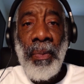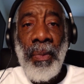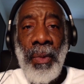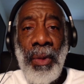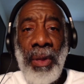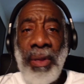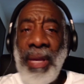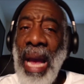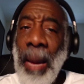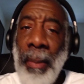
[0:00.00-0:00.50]

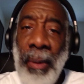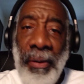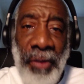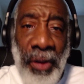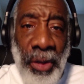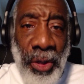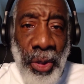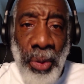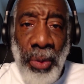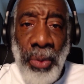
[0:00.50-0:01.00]
Damned if you
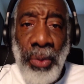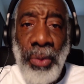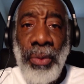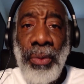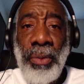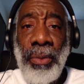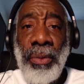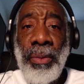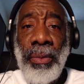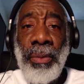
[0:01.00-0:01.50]
do,
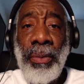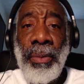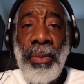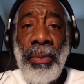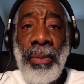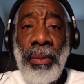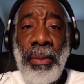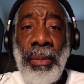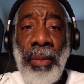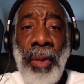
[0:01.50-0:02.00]

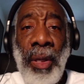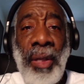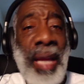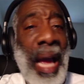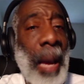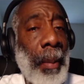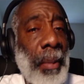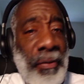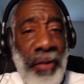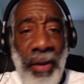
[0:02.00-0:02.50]

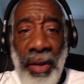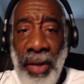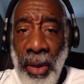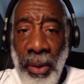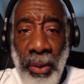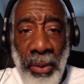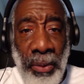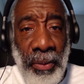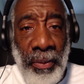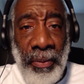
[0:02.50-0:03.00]
damned if you don't.